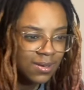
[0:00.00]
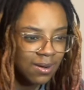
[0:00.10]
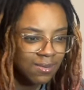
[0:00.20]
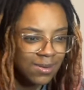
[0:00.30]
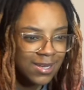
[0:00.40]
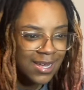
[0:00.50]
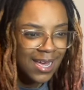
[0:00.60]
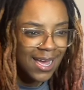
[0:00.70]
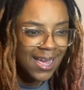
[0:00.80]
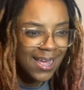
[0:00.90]

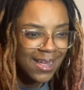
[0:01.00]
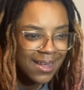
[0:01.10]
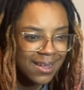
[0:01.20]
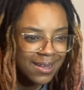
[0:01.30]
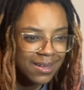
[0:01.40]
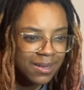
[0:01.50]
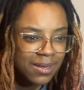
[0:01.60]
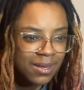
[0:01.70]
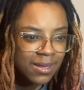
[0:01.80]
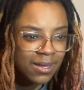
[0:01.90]
Okay,
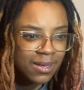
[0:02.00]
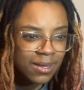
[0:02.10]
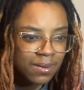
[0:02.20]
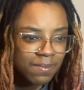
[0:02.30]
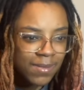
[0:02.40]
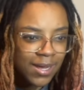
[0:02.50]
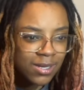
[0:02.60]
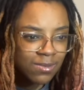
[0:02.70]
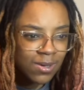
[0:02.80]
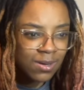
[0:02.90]

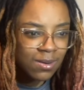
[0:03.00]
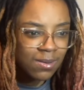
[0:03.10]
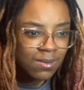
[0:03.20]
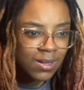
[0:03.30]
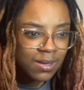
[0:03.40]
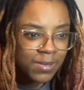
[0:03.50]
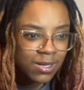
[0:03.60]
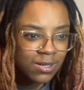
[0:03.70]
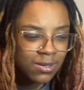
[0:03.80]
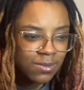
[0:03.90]
Maxwell
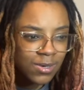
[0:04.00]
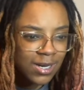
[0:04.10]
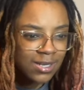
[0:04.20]
Clemmings. What did I